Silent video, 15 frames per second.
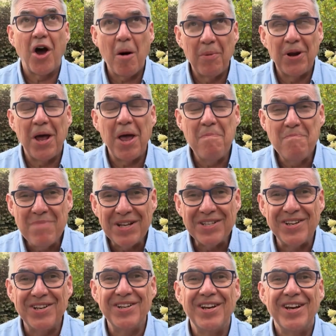carbon
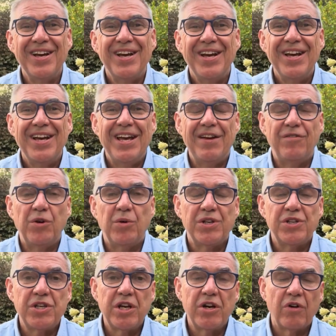emitted if you
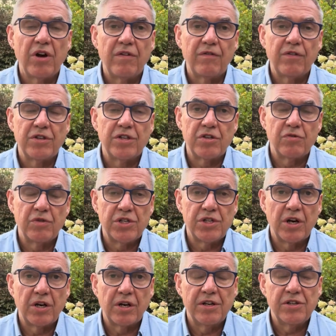incinerate versus
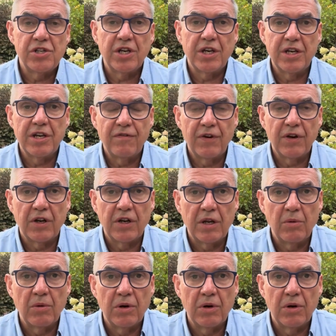recycle is significantly